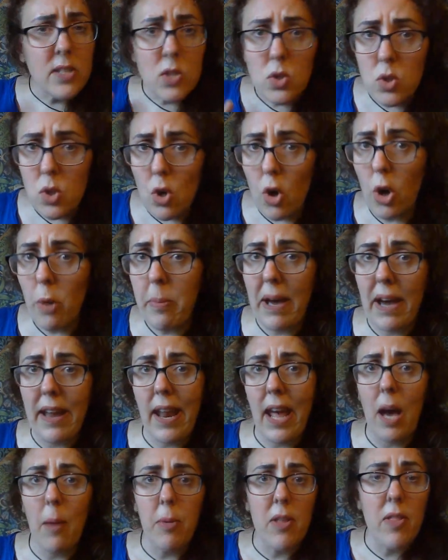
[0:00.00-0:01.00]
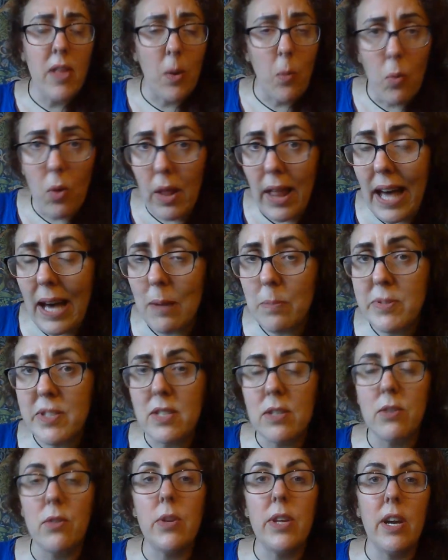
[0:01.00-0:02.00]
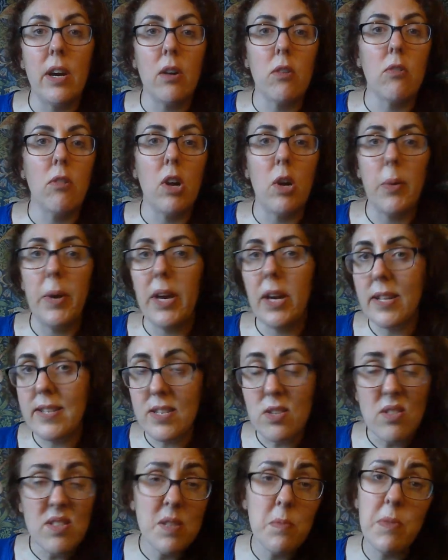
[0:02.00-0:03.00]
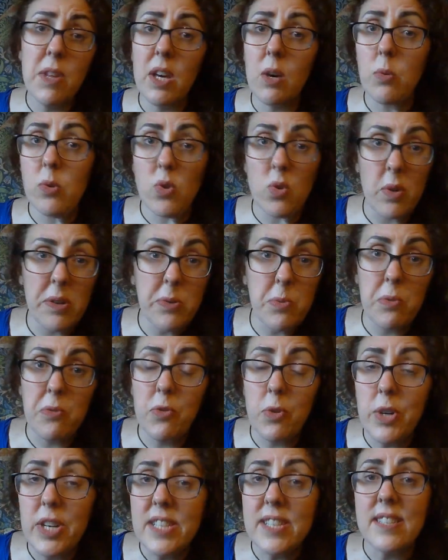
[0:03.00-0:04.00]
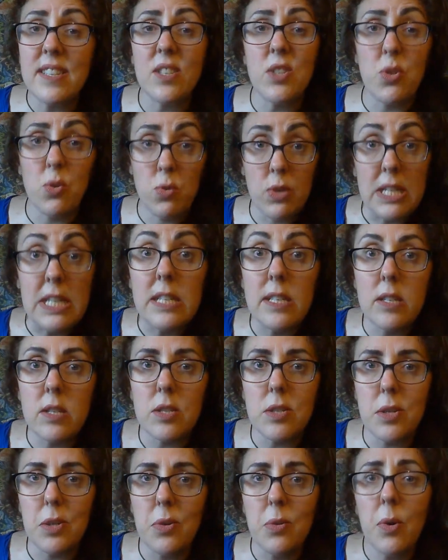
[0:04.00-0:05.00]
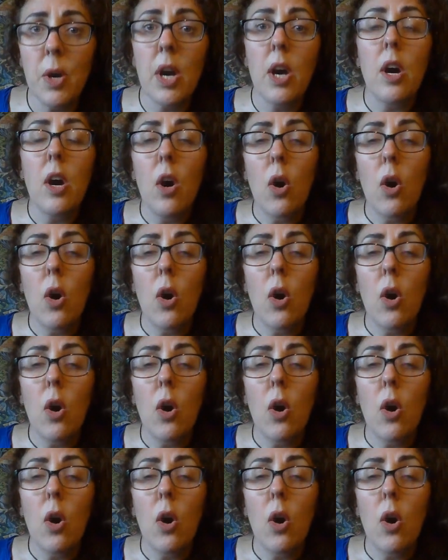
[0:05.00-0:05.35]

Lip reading: It's not a bad habit. They will absolutely outgrow it. It's not something I would try to avoid unless you needed to.